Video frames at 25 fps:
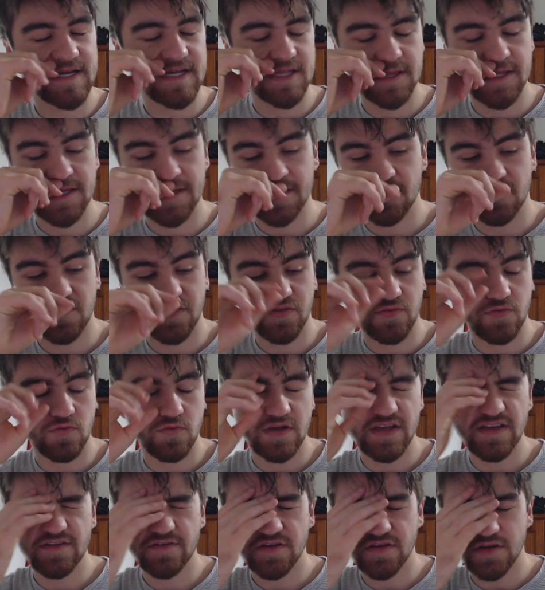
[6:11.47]
I think,
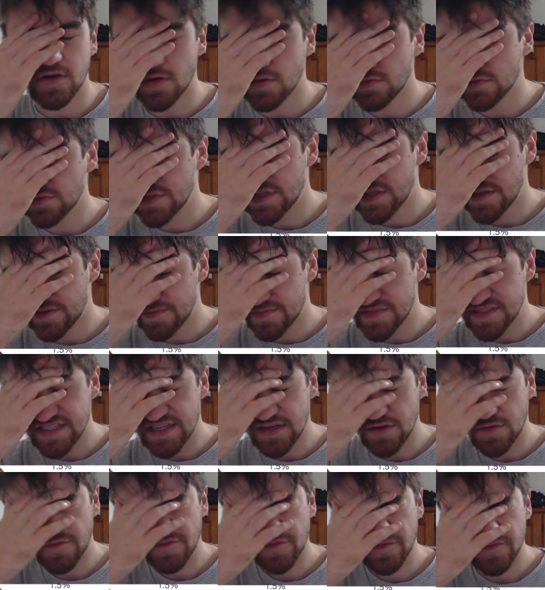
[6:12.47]
3 goals in
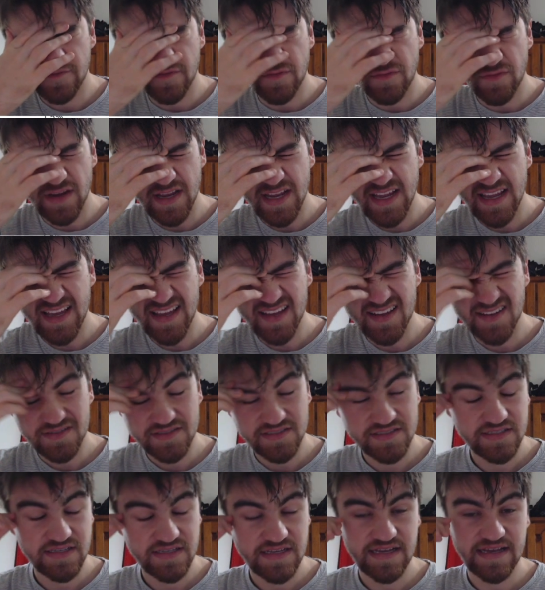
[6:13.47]
himself from free
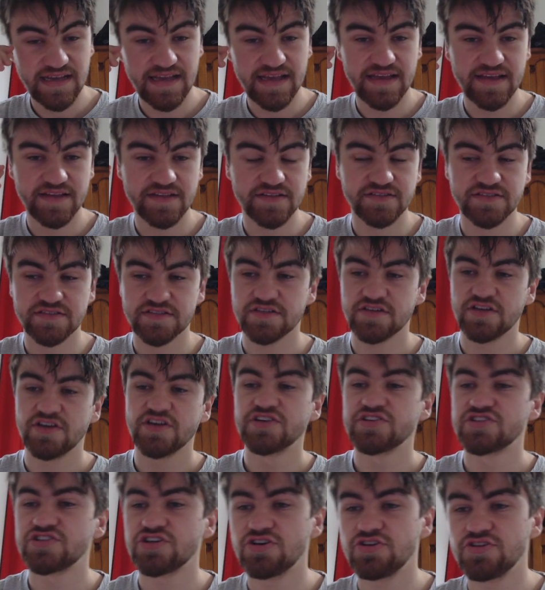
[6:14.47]
kicks and
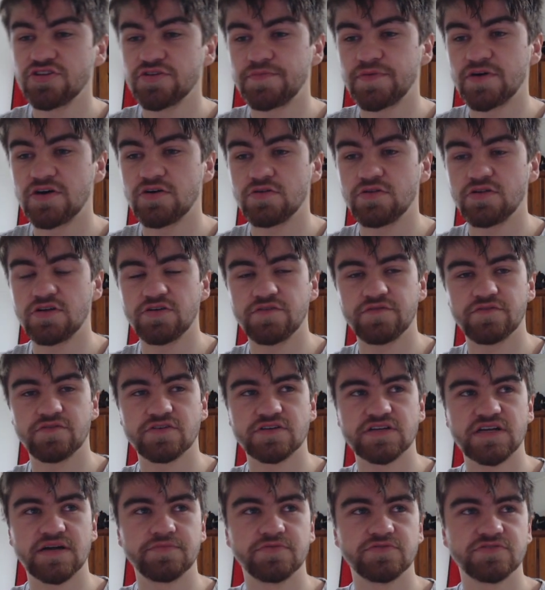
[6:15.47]
turned the ball over
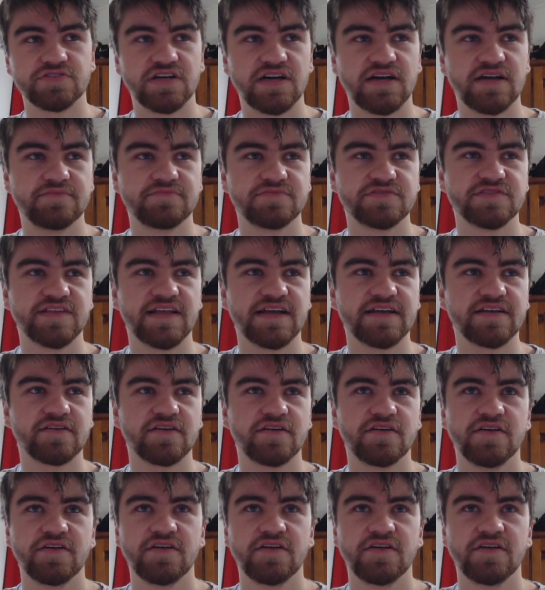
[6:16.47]
a couple times. Like,